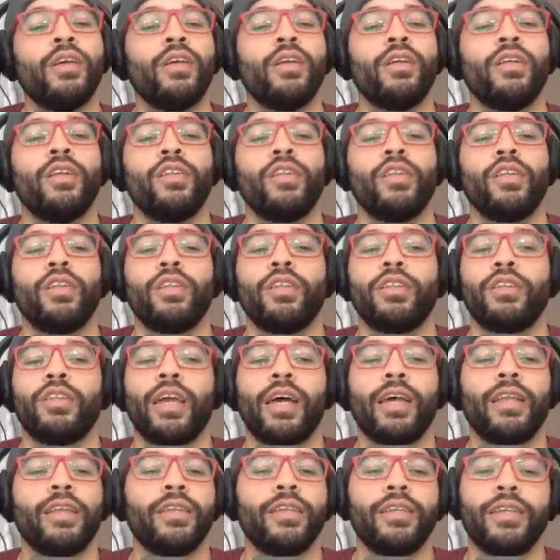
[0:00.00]
mm.
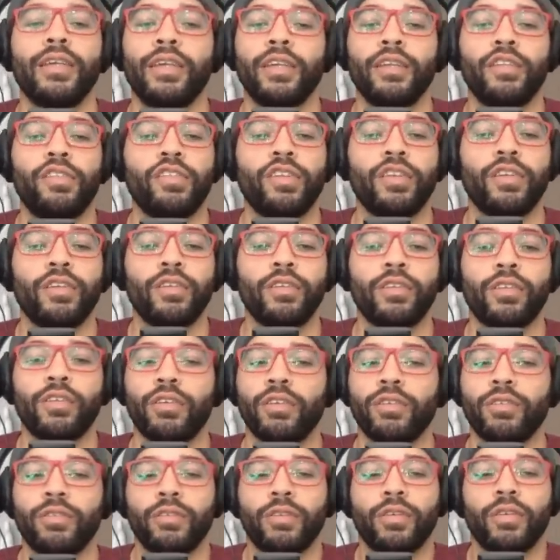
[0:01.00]
that needs it
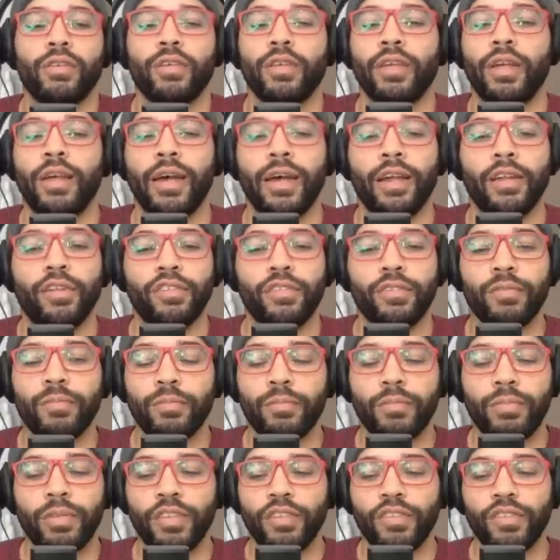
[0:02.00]
her her last
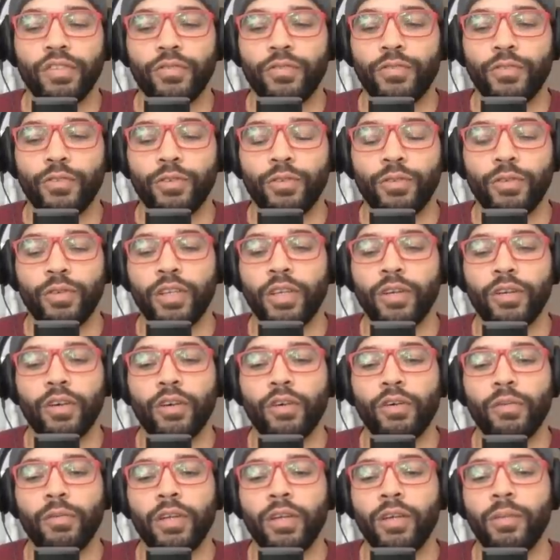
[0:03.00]
piece of food. It'll
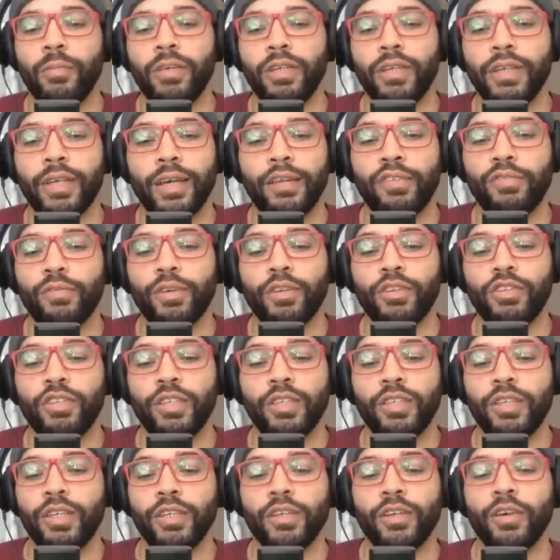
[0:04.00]
go it'll be nice where
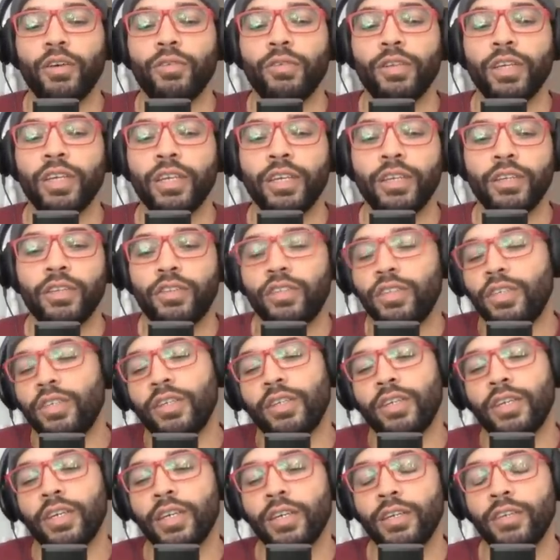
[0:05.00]
she didn't go eat. She
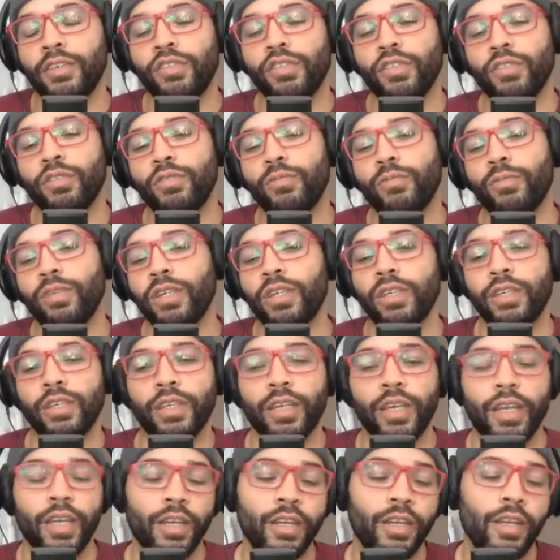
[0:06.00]
didn't eat, so we
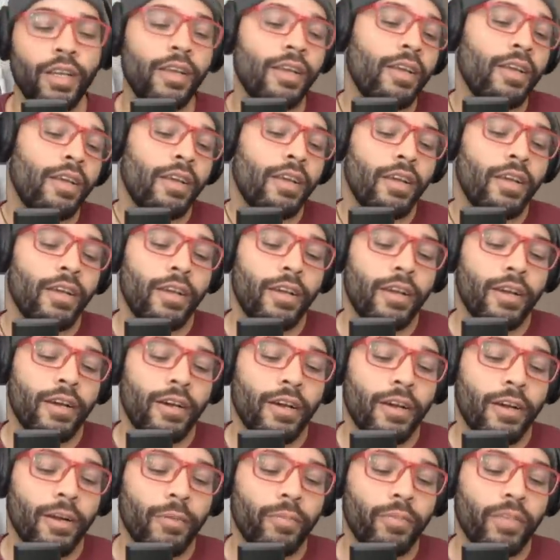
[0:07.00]
can eat.
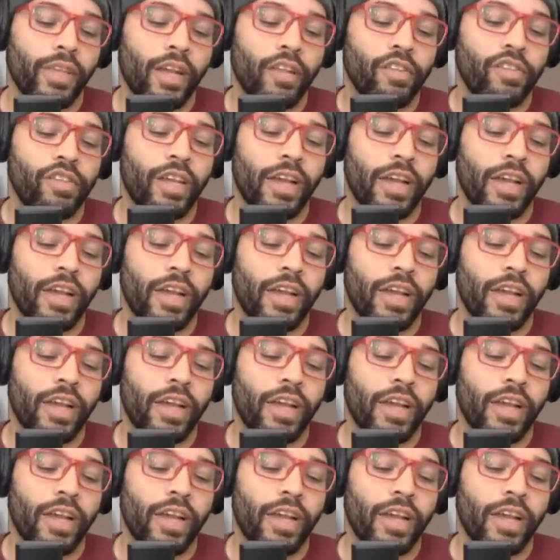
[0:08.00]
Um, that's